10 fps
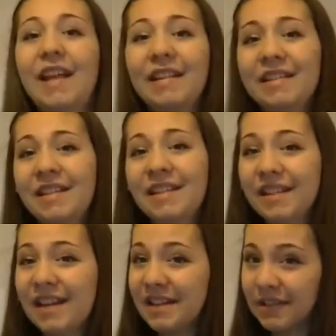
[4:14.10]
tons
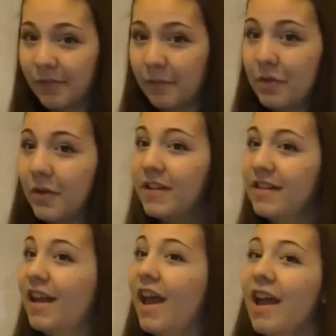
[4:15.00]
and tons of
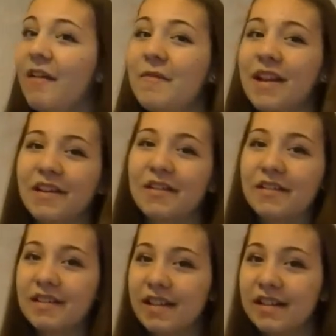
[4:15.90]
books
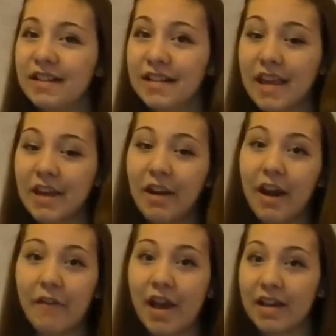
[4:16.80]
because uh, this year
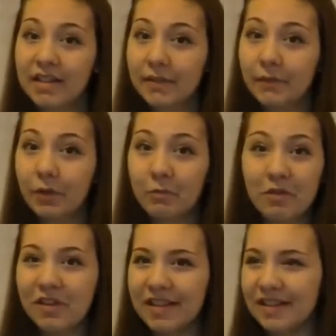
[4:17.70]
I've asked for
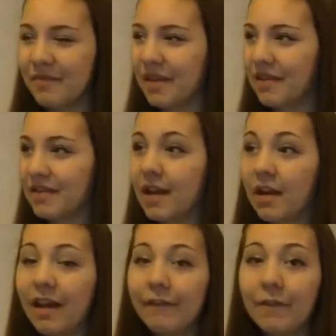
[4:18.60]
books because I
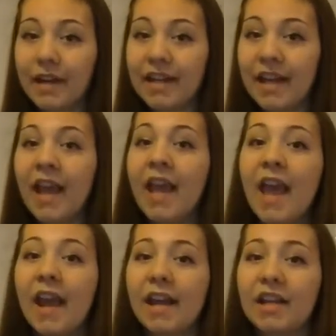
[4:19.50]
love reading
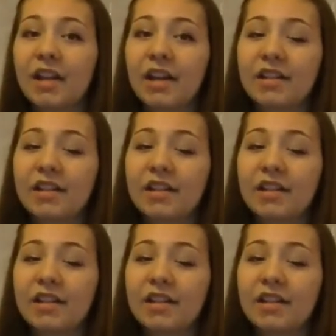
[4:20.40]
and I